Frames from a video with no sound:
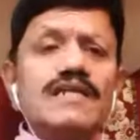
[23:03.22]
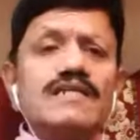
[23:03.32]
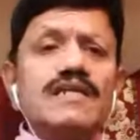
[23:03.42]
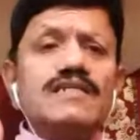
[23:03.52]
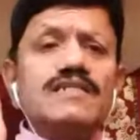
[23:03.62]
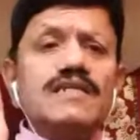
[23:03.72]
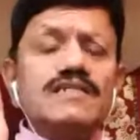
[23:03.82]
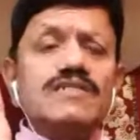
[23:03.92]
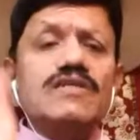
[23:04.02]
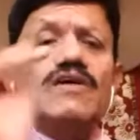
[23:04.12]

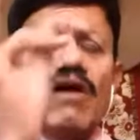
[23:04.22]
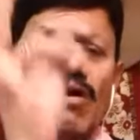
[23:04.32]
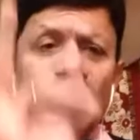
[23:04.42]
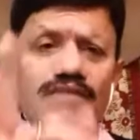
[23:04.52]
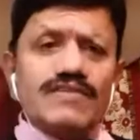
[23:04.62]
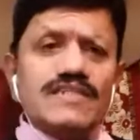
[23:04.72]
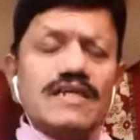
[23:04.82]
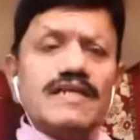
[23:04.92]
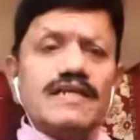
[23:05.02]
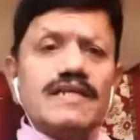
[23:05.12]
intelligence,
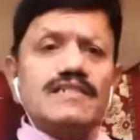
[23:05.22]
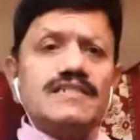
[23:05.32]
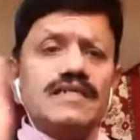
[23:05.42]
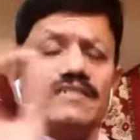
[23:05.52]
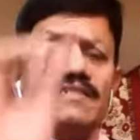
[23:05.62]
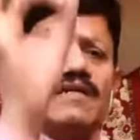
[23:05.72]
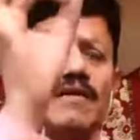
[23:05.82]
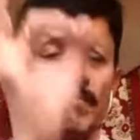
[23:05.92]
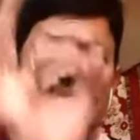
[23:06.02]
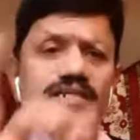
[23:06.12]
artificial intelligence,
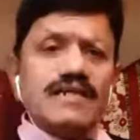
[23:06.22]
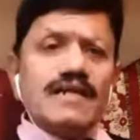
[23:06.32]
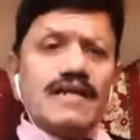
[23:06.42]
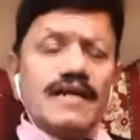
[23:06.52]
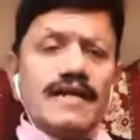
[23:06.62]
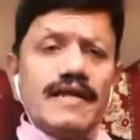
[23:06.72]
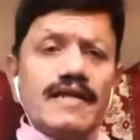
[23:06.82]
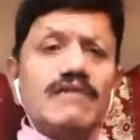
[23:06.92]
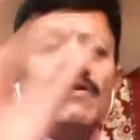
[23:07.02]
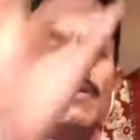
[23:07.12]
machine
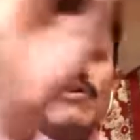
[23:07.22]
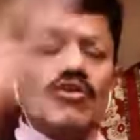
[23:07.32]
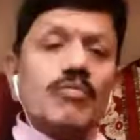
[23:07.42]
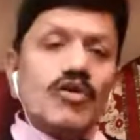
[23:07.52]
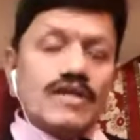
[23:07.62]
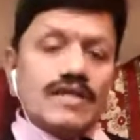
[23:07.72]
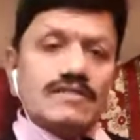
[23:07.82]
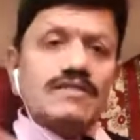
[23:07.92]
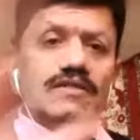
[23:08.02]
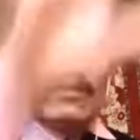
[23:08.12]
learning,
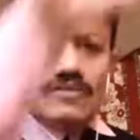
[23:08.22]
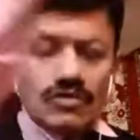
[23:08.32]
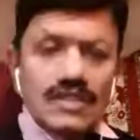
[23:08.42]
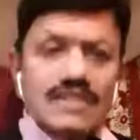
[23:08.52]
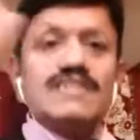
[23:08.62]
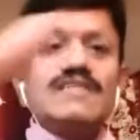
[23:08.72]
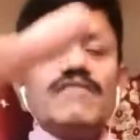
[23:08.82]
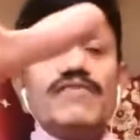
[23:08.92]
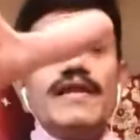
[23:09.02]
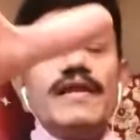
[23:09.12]
robotics. So this is the
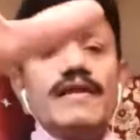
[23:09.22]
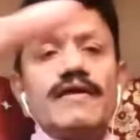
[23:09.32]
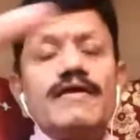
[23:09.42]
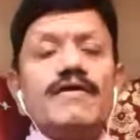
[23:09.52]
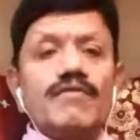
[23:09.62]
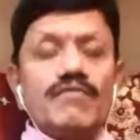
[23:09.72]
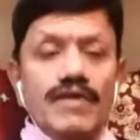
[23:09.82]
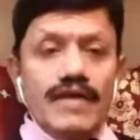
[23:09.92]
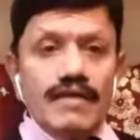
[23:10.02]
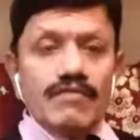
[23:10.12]
field
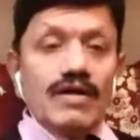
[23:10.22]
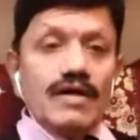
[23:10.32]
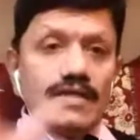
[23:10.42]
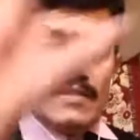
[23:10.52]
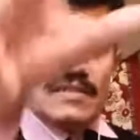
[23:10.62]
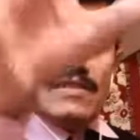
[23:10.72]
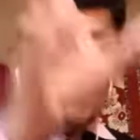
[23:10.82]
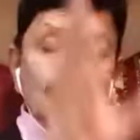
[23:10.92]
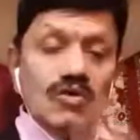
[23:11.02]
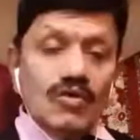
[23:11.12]
where world is
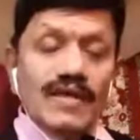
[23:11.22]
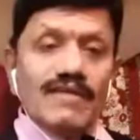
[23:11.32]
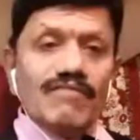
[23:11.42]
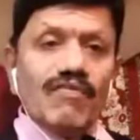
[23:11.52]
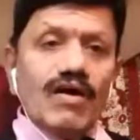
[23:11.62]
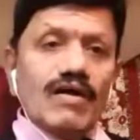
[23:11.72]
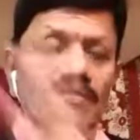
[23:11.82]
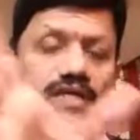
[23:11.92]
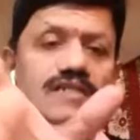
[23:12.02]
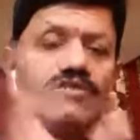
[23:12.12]
looking for.
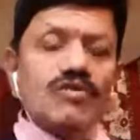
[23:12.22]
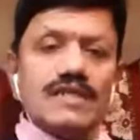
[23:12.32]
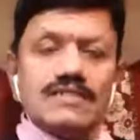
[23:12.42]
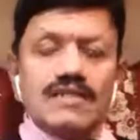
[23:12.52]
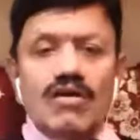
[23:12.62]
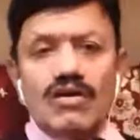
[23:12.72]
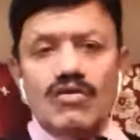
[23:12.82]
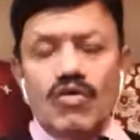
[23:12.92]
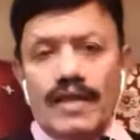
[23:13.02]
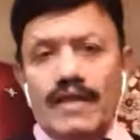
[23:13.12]
That's known as an
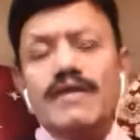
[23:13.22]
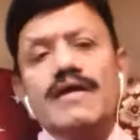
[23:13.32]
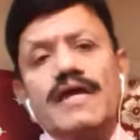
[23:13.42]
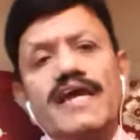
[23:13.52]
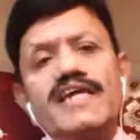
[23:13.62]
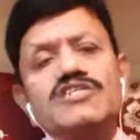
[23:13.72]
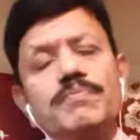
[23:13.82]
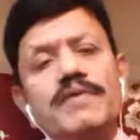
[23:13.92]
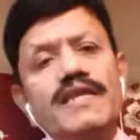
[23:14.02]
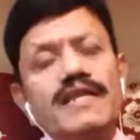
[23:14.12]
ongoing
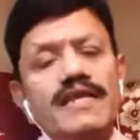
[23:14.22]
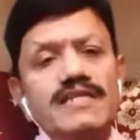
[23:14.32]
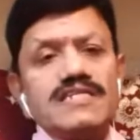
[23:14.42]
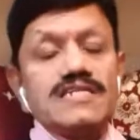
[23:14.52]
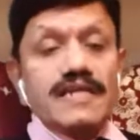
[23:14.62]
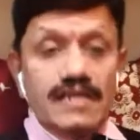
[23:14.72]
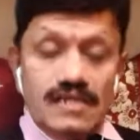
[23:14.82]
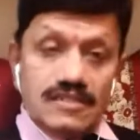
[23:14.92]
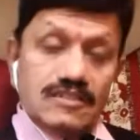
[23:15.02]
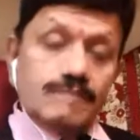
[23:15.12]
experience
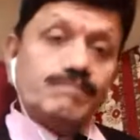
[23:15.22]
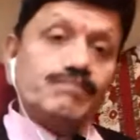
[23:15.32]
skills.